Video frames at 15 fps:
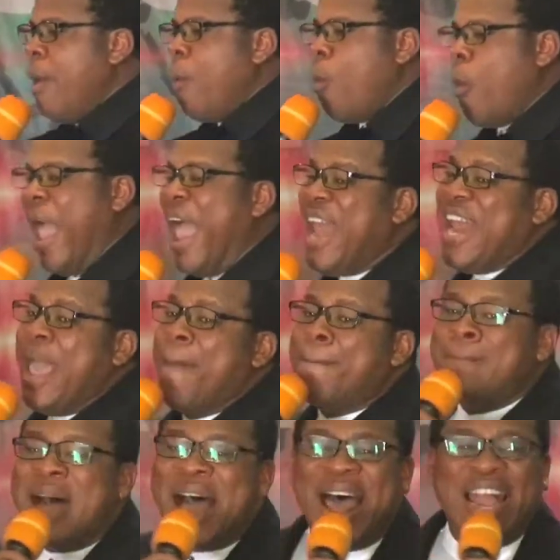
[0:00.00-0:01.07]
When a
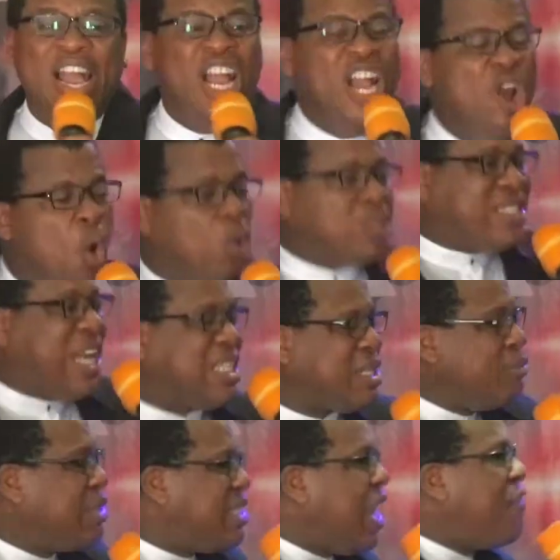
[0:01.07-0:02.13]
man looks at
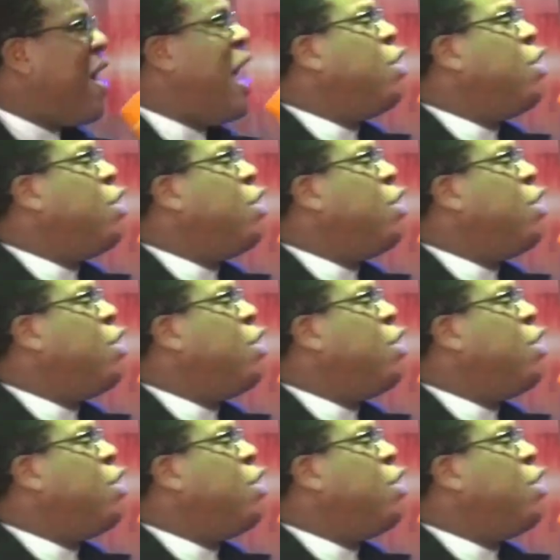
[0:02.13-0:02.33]
himself and no